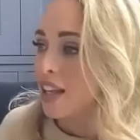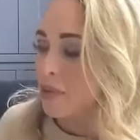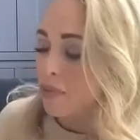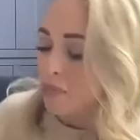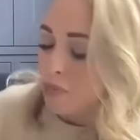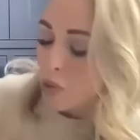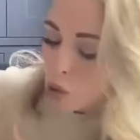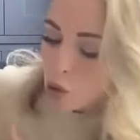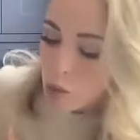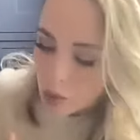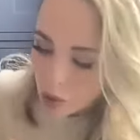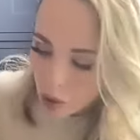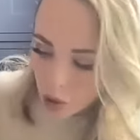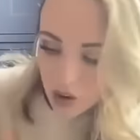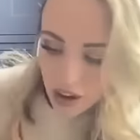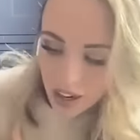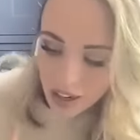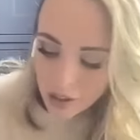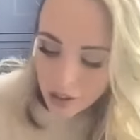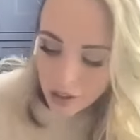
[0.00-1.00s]
boob, all
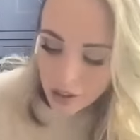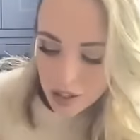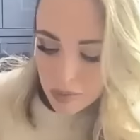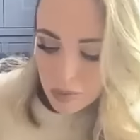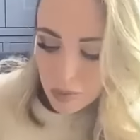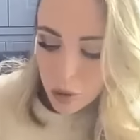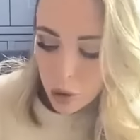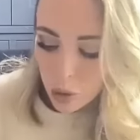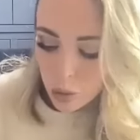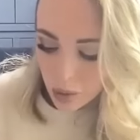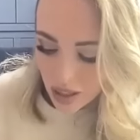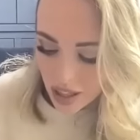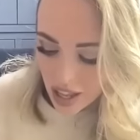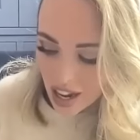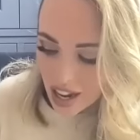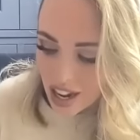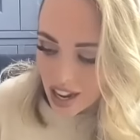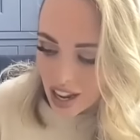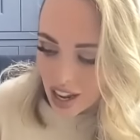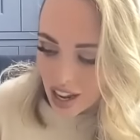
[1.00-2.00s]
right, it was boob, and then
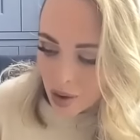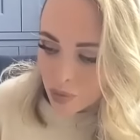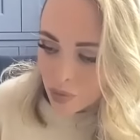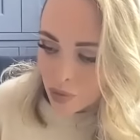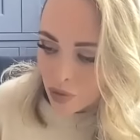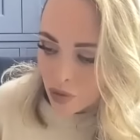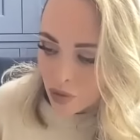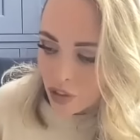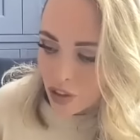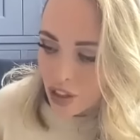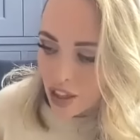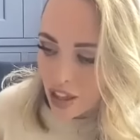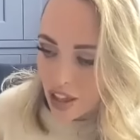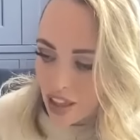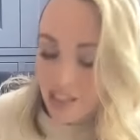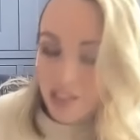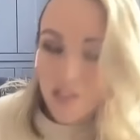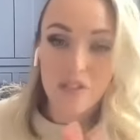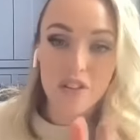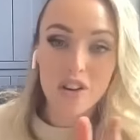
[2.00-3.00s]
for the and then
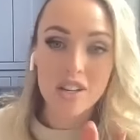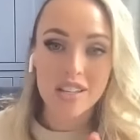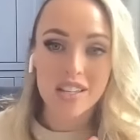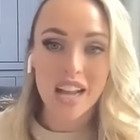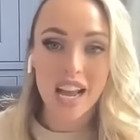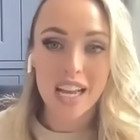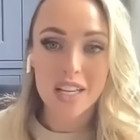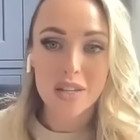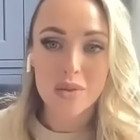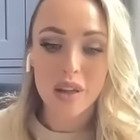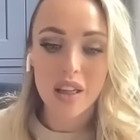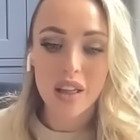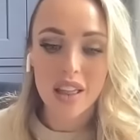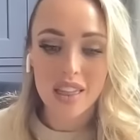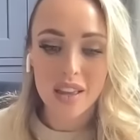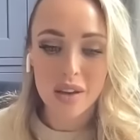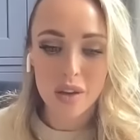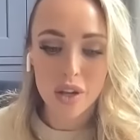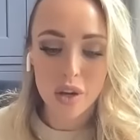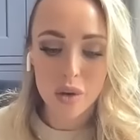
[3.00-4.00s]
the first night as well, I
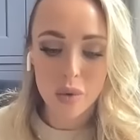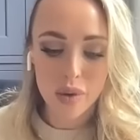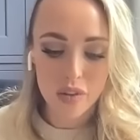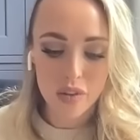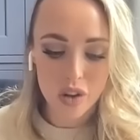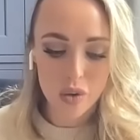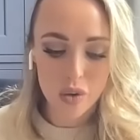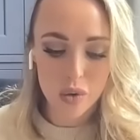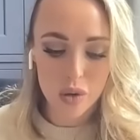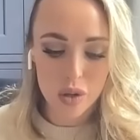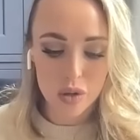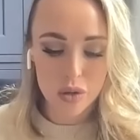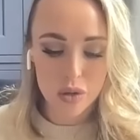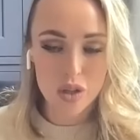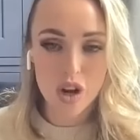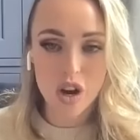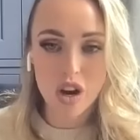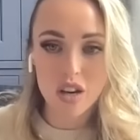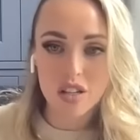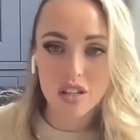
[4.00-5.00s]
think you know we've got one of those
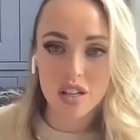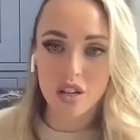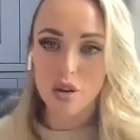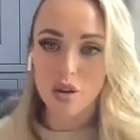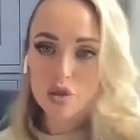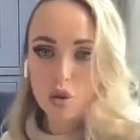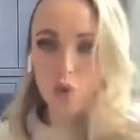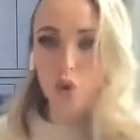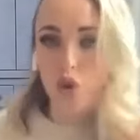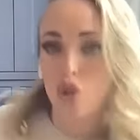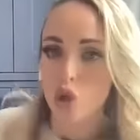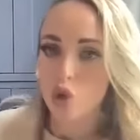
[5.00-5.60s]
cots that goes, whoosh,